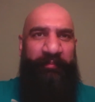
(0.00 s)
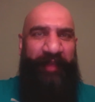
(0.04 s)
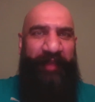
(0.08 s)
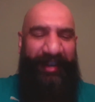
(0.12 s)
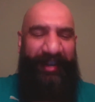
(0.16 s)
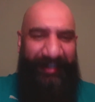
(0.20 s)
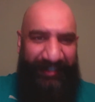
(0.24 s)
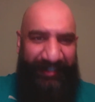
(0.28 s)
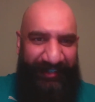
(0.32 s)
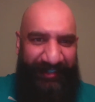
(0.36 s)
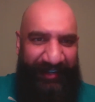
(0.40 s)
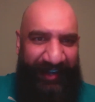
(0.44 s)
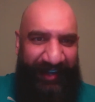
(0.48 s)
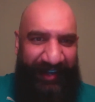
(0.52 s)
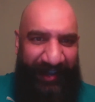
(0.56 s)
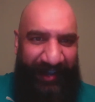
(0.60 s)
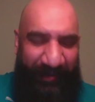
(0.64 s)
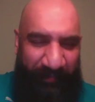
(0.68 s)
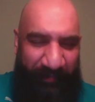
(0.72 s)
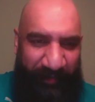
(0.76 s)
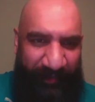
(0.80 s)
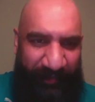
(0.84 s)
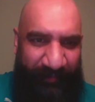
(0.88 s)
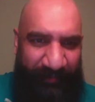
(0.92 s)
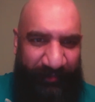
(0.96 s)
many
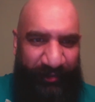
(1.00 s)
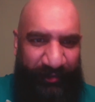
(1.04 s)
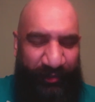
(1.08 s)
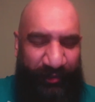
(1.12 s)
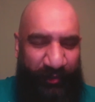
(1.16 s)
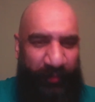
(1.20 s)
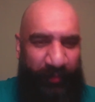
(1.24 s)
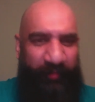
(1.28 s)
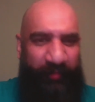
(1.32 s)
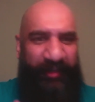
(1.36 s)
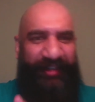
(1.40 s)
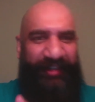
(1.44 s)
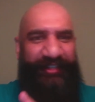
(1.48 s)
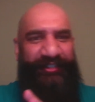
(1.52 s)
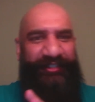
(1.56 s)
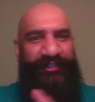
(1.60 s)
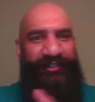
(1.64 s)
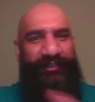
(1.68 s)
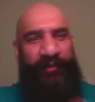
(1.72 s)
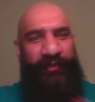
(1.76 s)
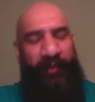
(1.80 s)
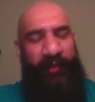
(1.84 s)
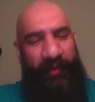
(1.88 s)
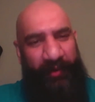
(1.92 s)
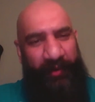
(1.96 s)
albums, so many
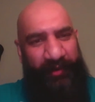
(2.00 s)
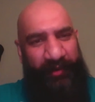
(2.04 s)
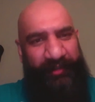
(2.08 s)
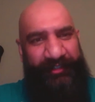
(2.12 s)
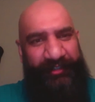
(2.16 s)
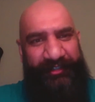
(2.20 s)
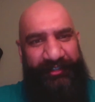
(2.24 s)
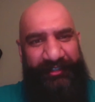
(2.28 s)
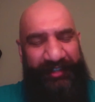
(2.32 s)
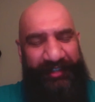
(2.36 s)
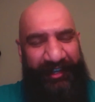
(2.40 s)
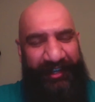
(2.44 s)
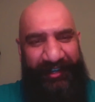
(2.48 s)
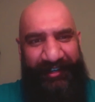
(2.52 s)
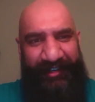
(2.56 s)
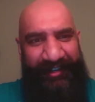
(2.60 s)
songs,